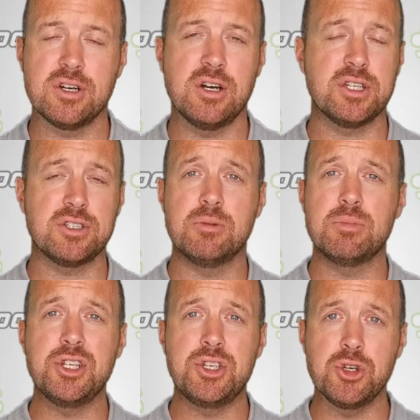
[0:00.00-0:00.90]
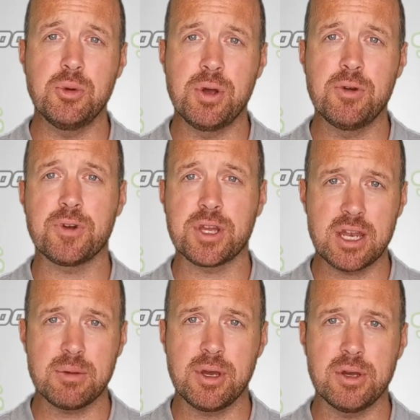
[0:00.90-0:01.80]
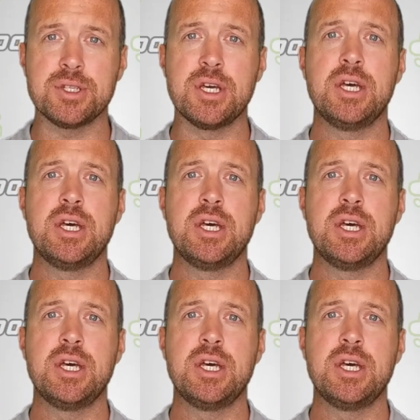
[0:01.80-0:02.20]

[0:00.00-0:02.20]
Guys, that's a complete dupe. Forget about it.